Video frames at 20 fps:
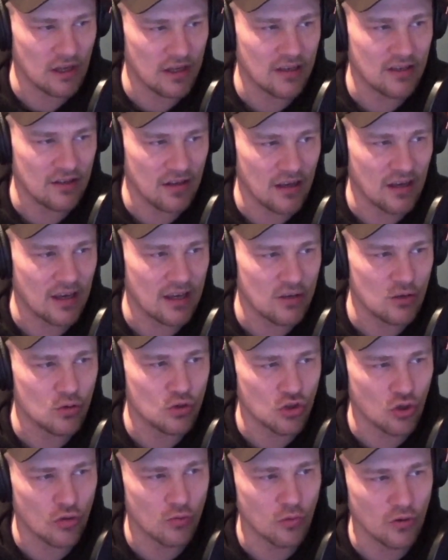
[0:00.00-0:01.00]
like again, you
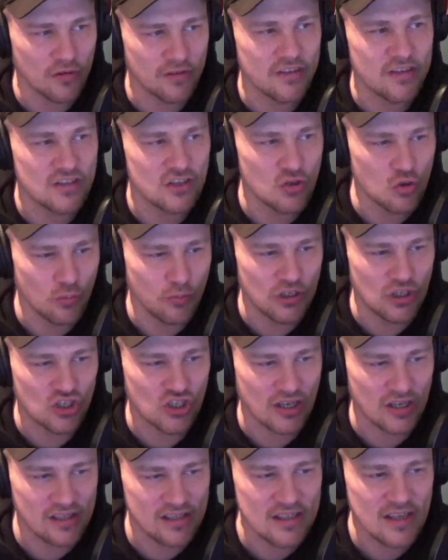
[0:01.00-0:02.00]
join one of these newbie
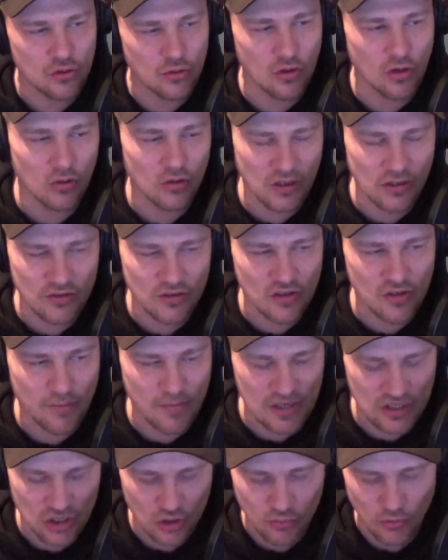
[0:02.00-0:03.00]
channels, you go down to the
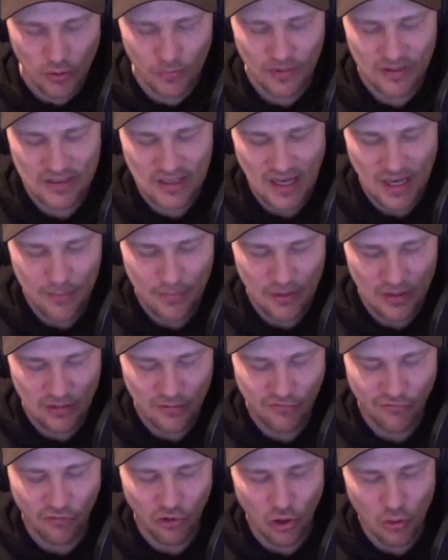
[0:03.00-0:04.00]
message prompt and type in
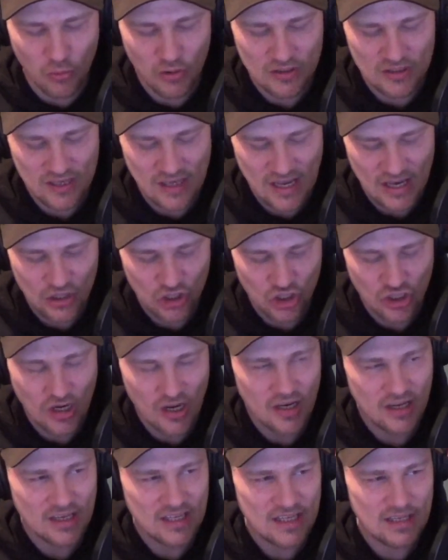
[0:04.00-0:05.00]
forward slash
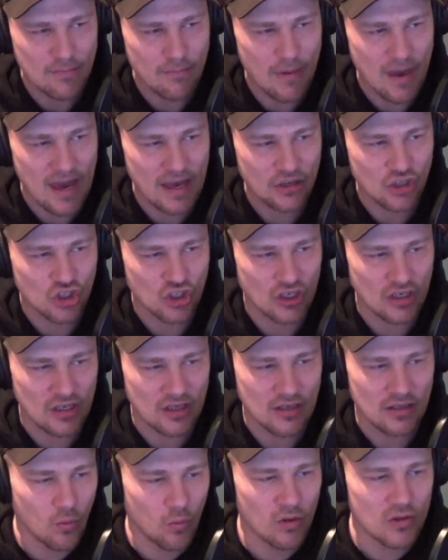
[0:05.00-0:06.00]

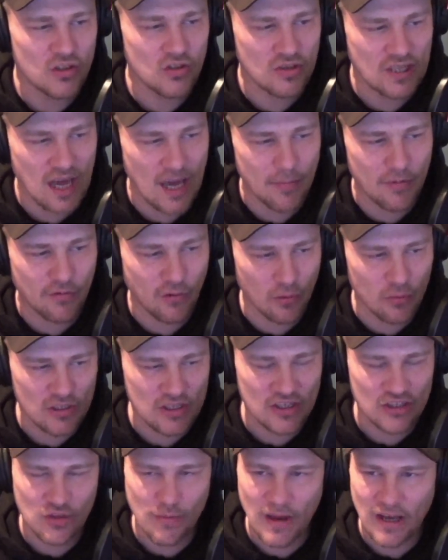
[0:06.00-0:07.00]
imagine. Once you type in forward
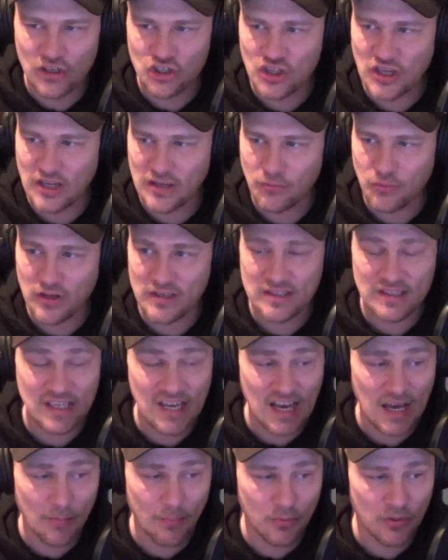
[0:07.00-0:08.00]
slash imagine and press
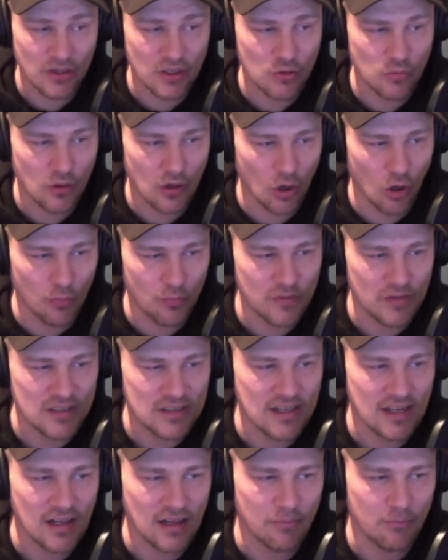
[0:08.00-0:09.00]
tab, it will open
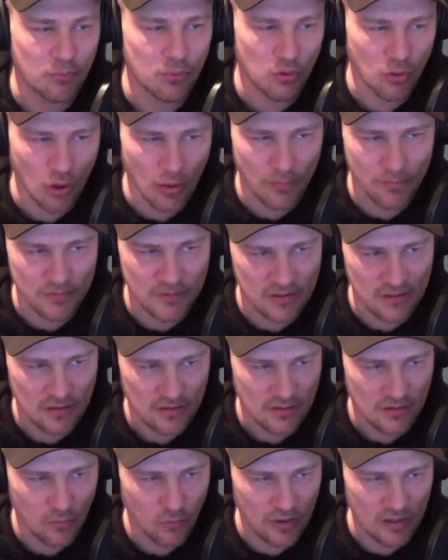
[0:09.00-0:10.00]
this little prompt
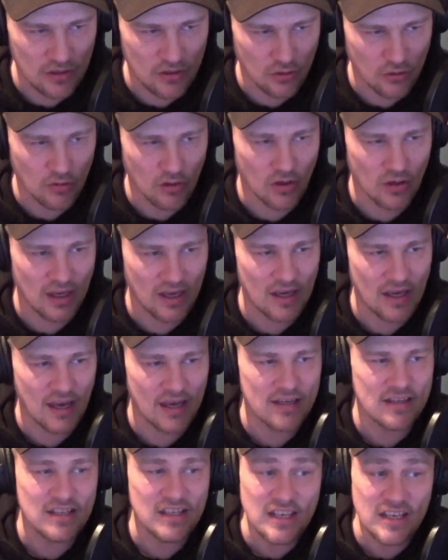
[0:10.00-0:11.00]
window, okay?
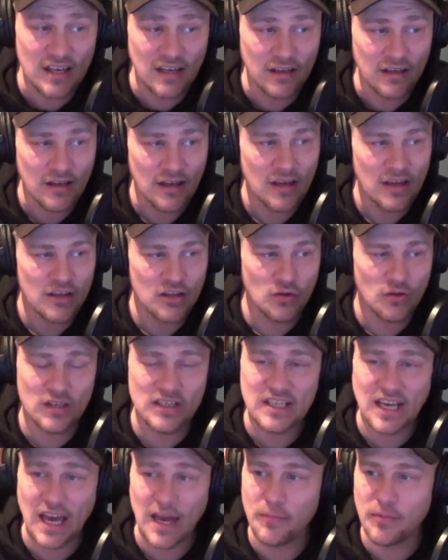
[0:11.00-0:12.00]
And here you can
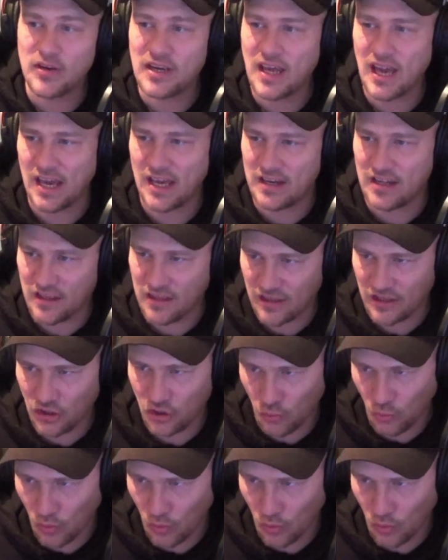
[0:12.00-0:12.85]
type in anything you